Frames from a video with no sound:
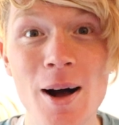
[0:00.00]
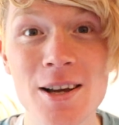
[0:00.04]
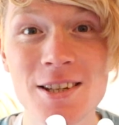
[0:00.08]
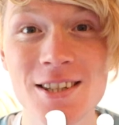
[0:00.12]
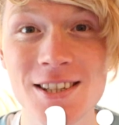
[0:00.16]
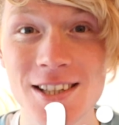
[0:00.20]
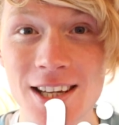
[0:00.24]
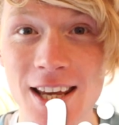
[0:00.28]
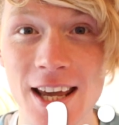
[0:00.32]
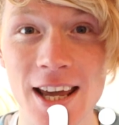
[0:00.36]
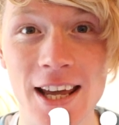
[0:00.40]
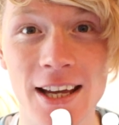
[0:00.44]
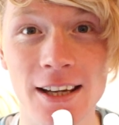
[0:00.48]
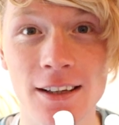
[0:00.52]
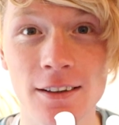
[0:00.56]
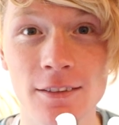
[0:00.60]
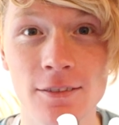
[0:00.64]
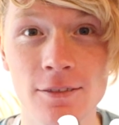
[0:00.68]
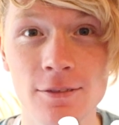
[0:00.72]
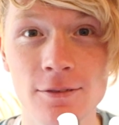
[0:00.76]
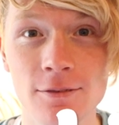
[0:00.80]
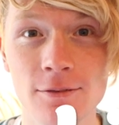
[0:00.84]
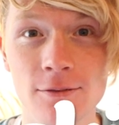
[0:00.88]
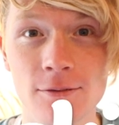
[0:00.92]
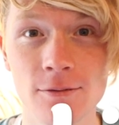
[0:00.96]
busking,
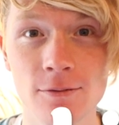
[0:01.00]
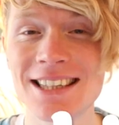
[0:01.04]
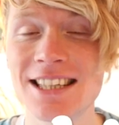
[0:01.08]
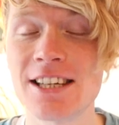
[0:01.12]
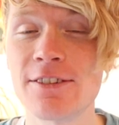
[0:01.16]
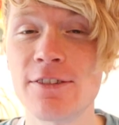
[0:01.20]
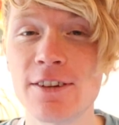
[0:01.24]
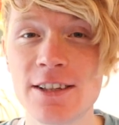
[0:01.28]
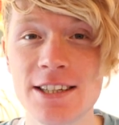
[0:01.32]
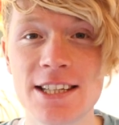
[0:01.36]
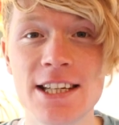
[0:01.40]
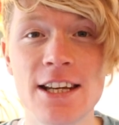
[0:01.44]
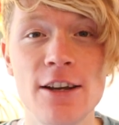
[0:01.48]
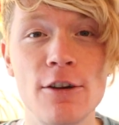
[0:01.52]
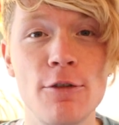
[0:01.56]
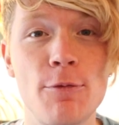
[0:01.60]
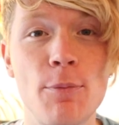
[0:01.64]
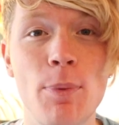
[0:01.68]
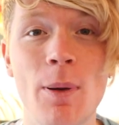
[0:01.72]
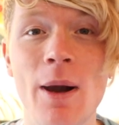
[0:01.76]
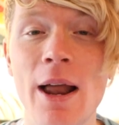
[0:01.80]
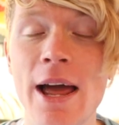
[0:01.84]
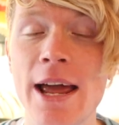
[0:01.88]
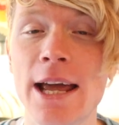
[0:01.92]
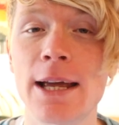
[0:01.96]
the activity
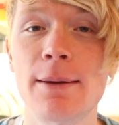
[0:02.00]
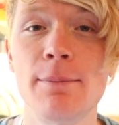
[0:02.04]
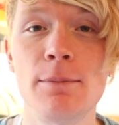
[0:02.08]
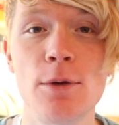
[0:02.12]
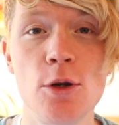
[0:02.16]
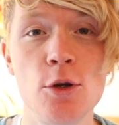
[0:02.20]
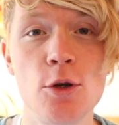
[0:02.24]
of playing